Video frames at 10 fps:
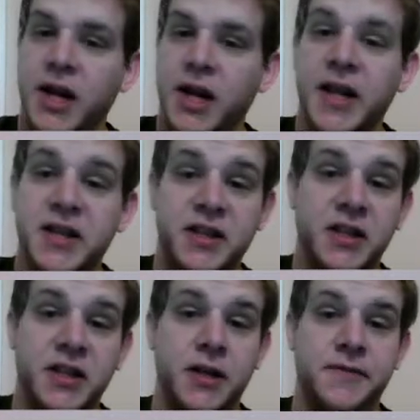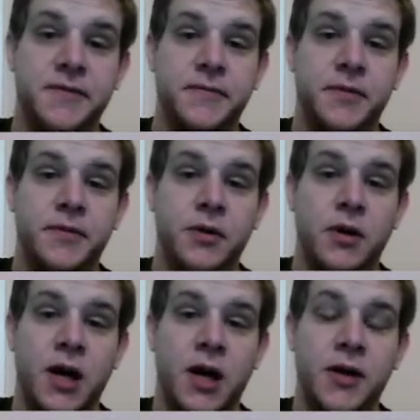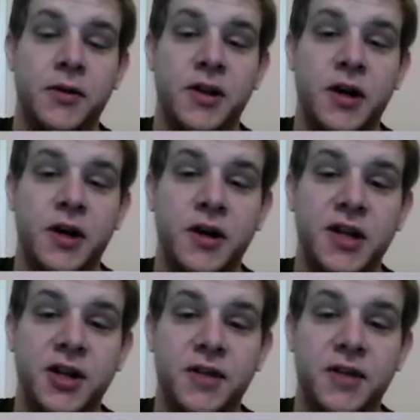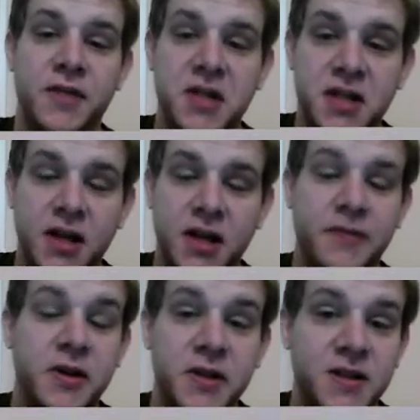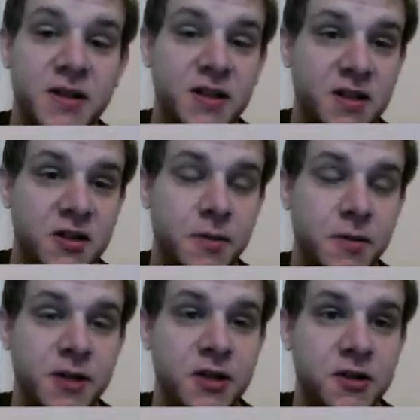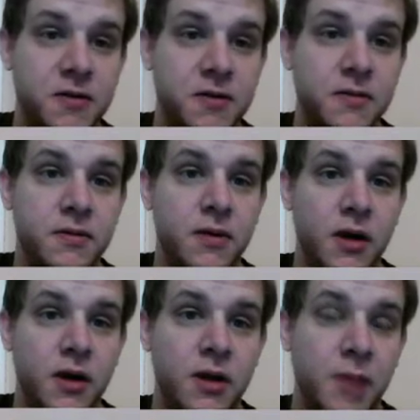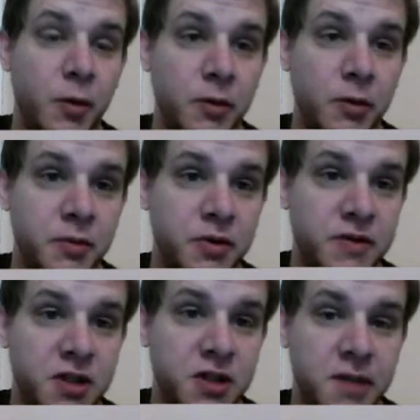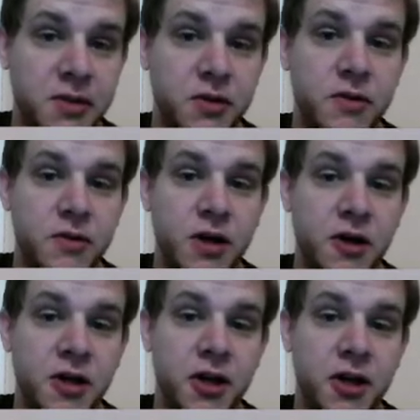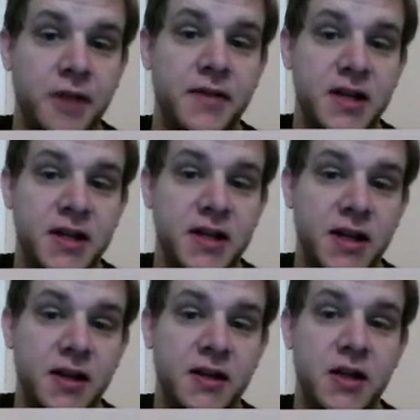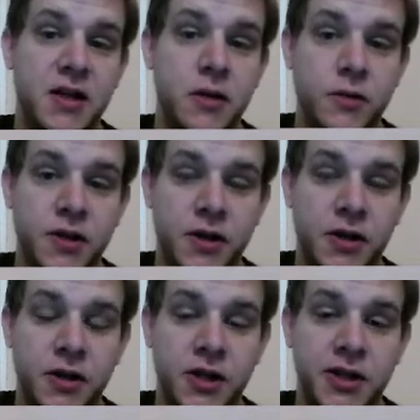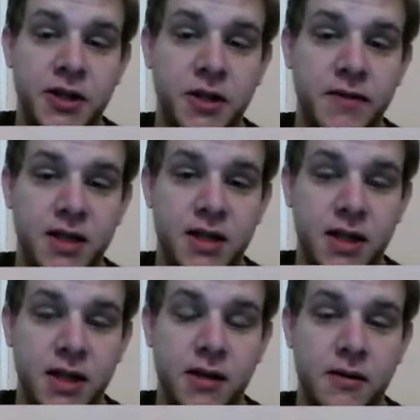And this is enough. I know that the cardinality of this, if there exists such a bijection, by what we proved in chapter 2, the cardinality of this set is equal to the cardinality of this set.